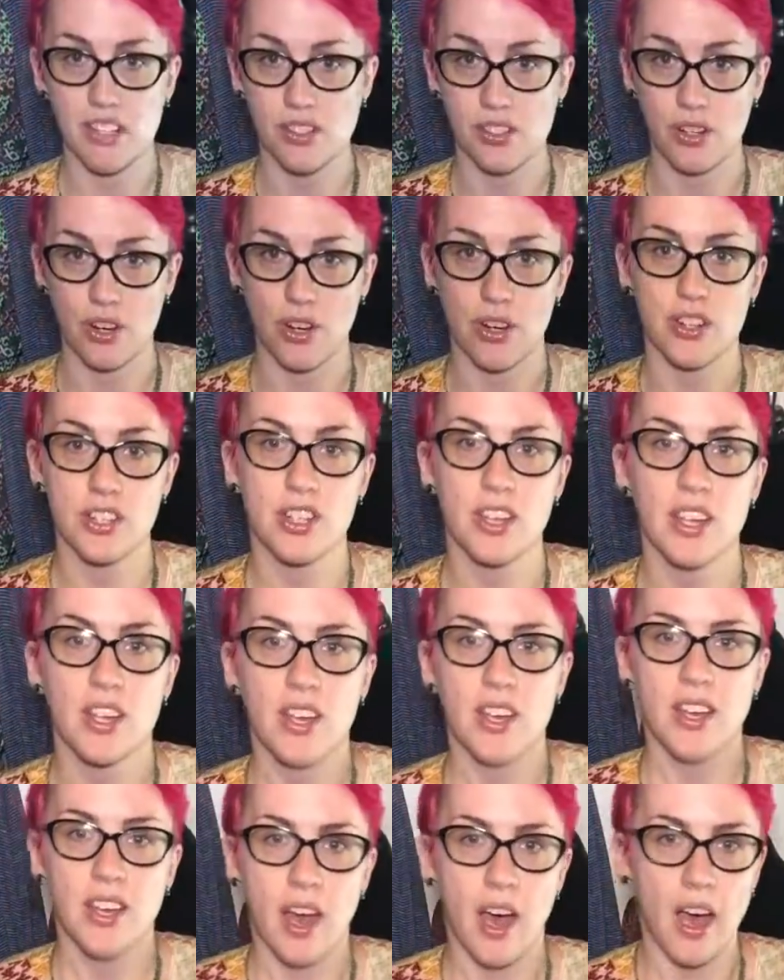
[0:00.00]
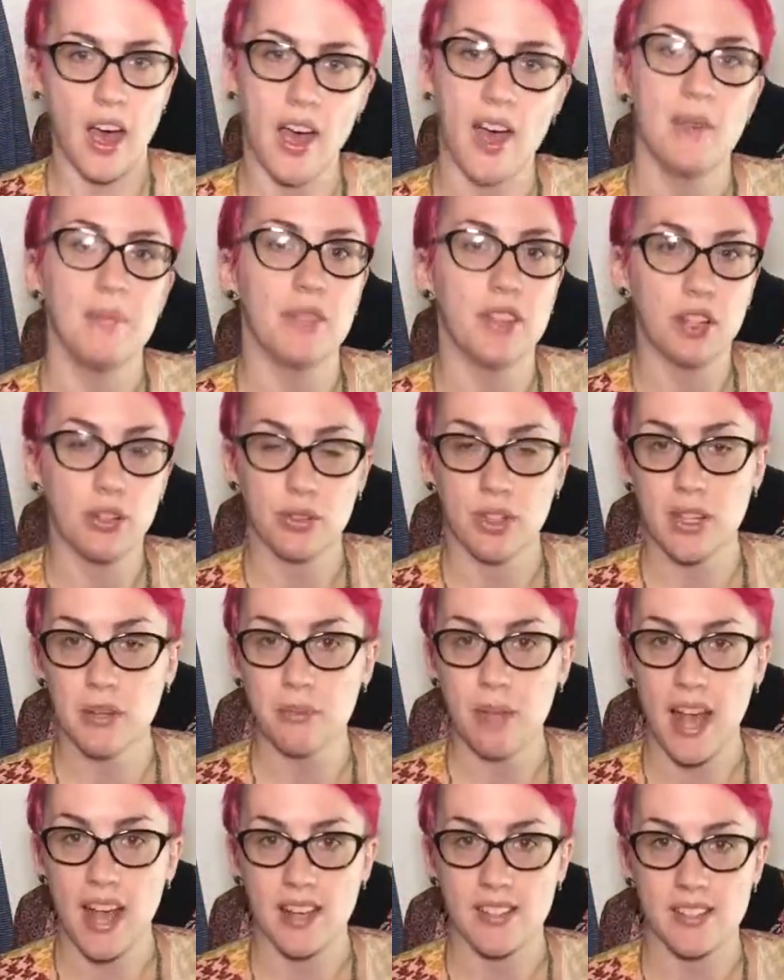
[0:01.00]
skirt. The
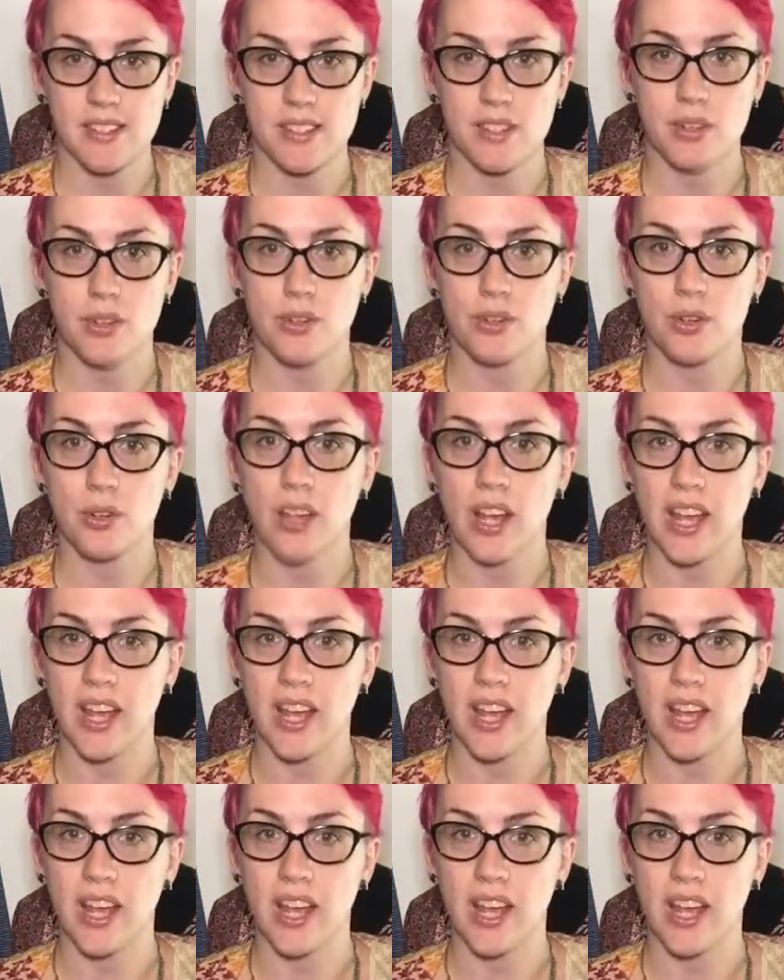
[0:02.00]
cream acts as a neutral